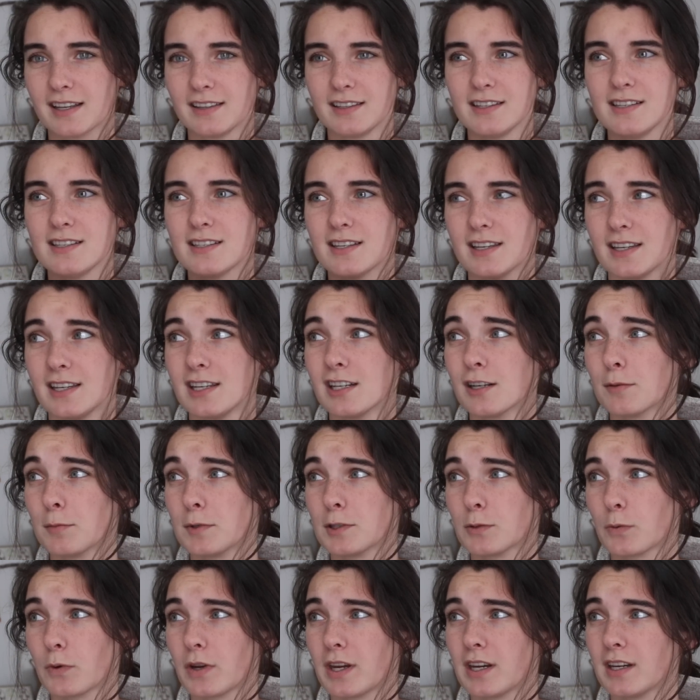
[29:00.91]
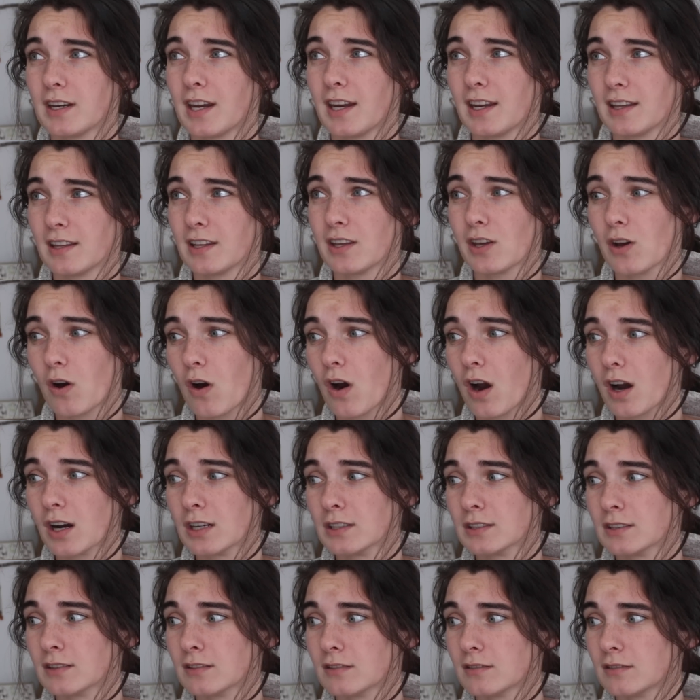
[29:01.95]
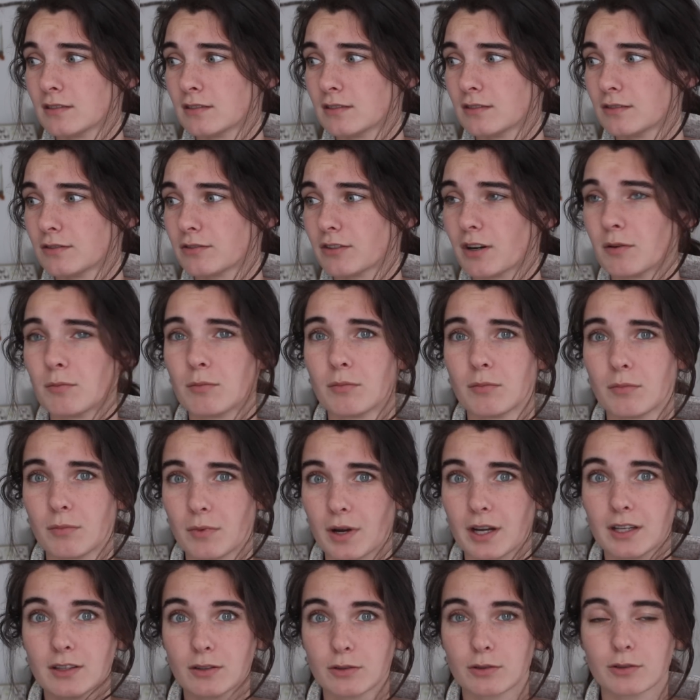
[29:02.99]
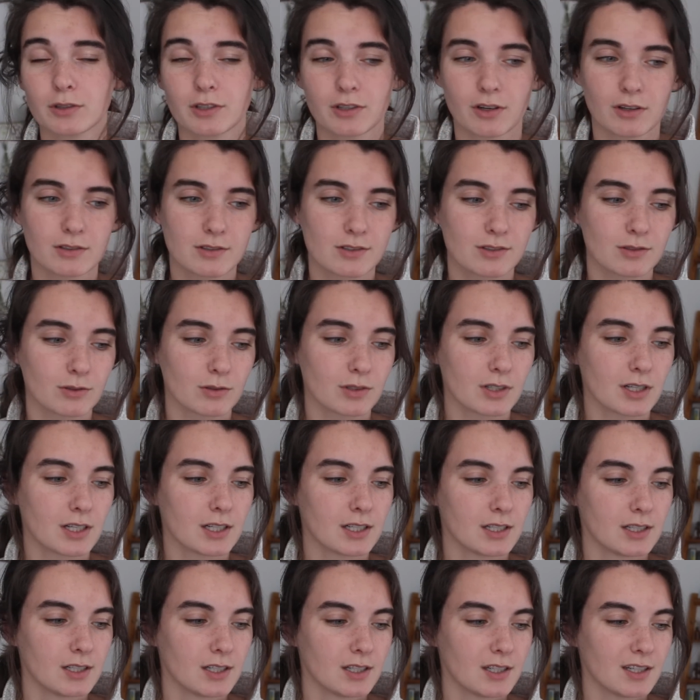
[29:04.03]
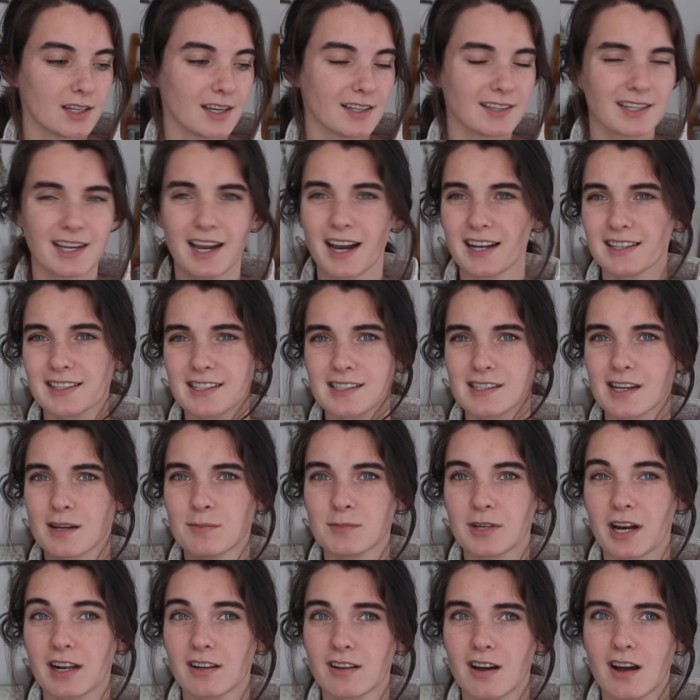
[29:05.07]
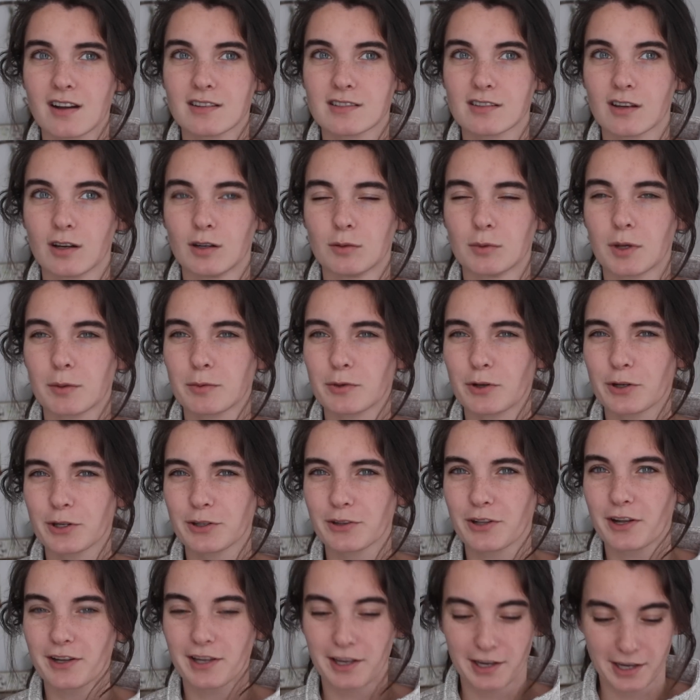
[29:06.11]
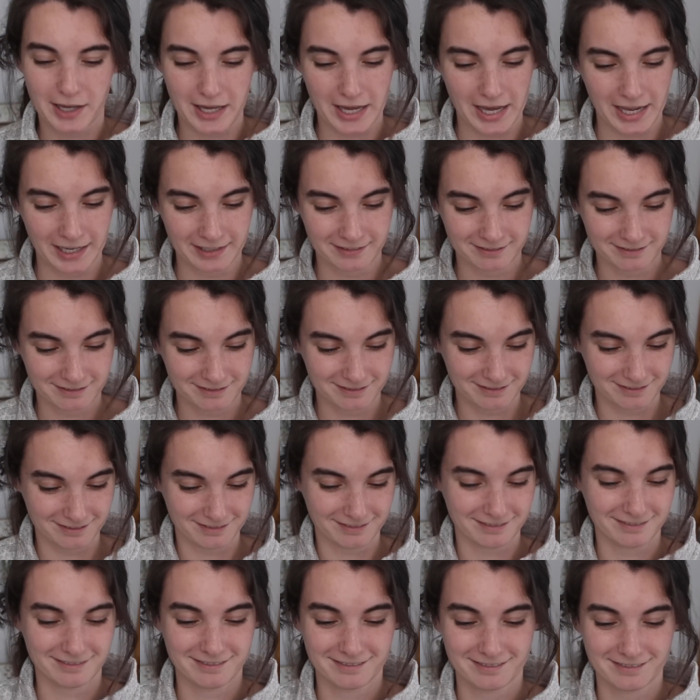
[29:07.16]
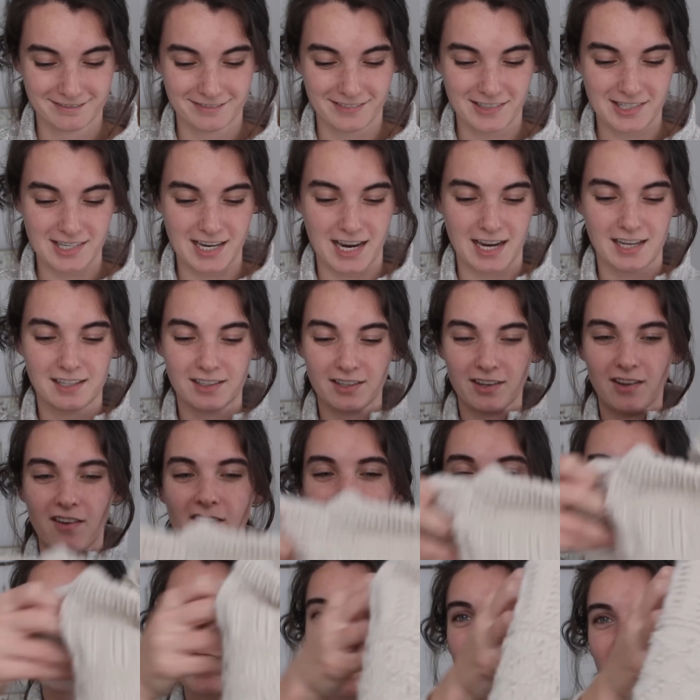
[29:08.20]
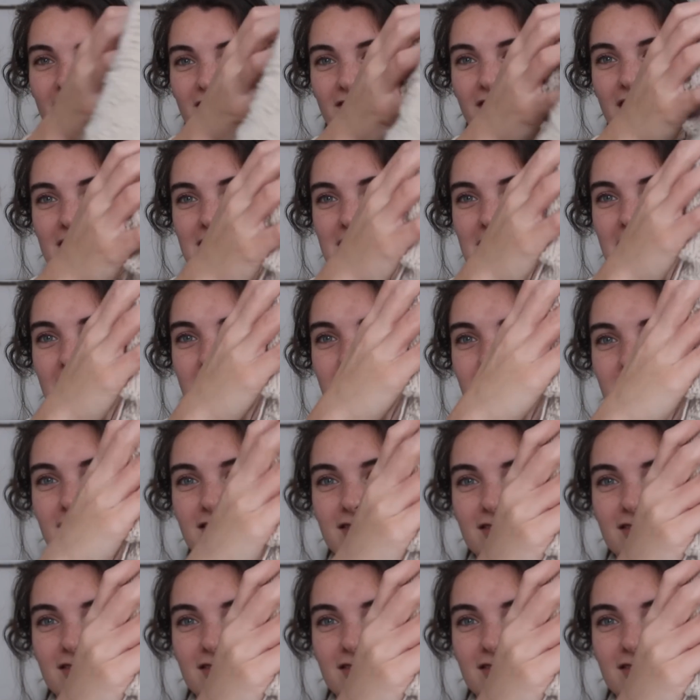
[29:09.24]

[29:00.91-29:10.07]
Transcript: at least a year in between getting the yarn from my local yarn store. And they had the same dye lot, so maybe I'll get lucky again. We'll see. But yeah, that's that.